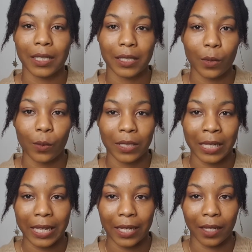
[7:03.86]
wasn't
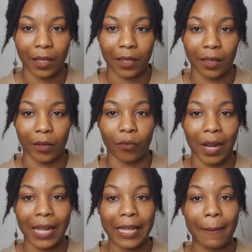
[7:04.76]
in the
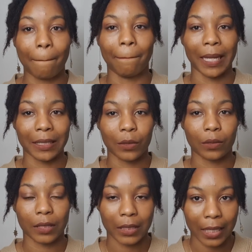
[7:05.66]
right mental
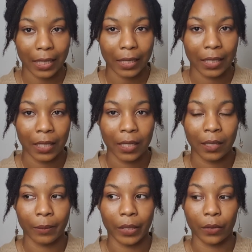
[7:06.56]
state,
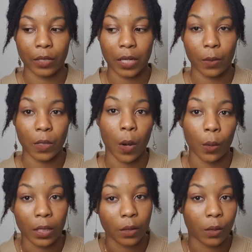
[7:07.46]
because I was
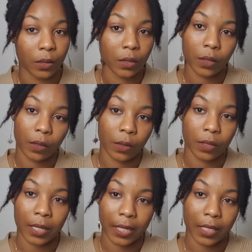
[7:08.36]
holding on to those
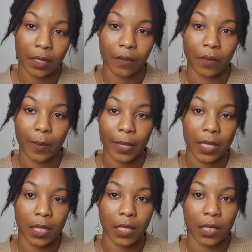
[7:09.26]
negative
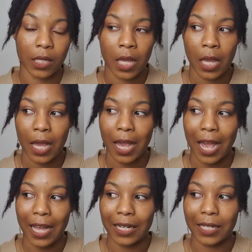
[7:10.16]
opinions,
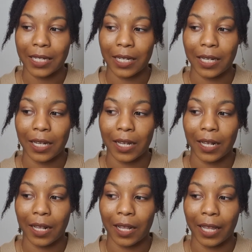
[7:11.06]
and
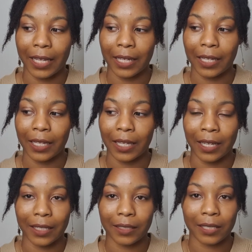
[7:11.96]
like
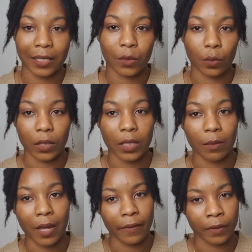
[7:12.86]
it distorted
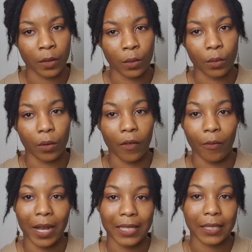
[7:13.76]
my view of
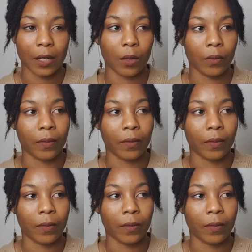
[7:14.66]
myself.